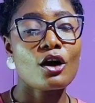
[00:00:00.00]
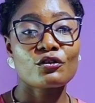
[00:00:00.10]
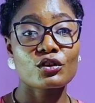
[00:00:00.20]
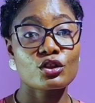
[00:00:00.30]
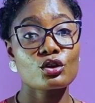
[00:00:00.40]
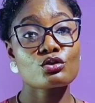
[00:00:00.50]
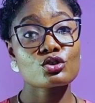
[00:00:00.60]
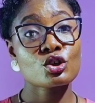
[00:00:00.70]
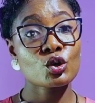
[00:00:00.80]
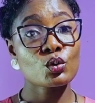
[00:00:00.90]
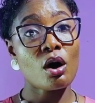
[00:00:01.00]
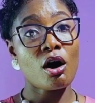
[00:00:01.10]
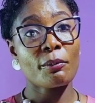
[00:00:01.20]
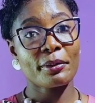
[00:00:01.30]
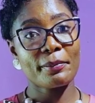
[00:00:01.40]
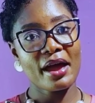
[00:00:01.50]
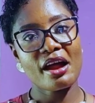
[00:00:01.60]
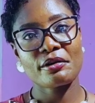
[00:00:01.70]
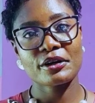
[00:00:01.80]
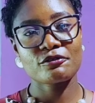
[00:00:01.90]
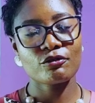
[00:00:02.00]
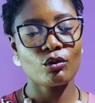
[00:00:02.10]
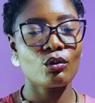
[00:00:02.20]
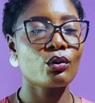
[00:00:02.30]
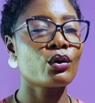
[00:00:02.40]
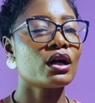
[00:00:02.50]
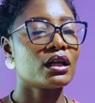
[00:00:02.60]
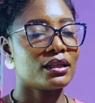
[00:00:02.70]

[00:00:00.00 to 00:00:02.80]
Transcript: for those who are preparing for